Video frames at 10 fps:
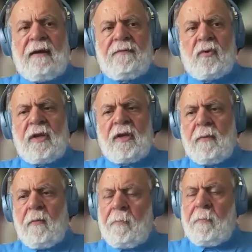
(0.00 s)
not have
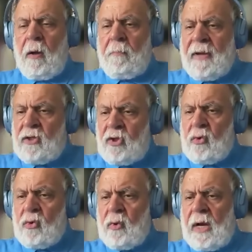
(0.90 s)
nuclear bomb.
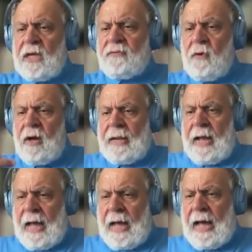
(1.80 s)
But you, Ashfaq,
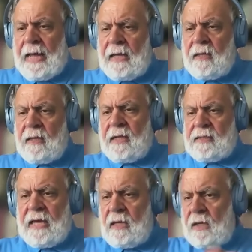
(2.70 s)
and I
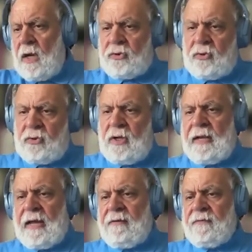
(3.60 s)
can say Iran
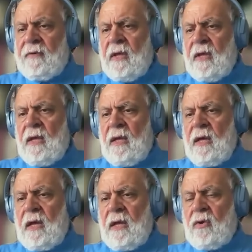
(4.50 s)
should not have
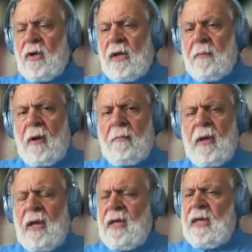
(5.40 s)
a nuclear
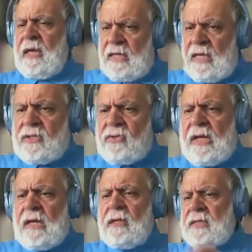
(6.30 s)
bomb. Is
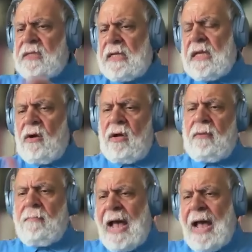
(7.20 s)
Israel sitting
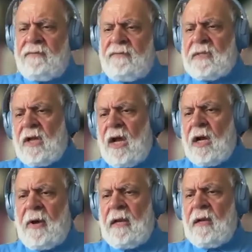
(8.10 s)
on massive
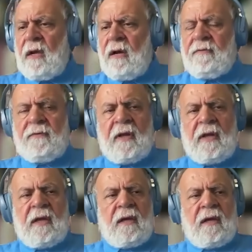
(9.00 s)
stockpile of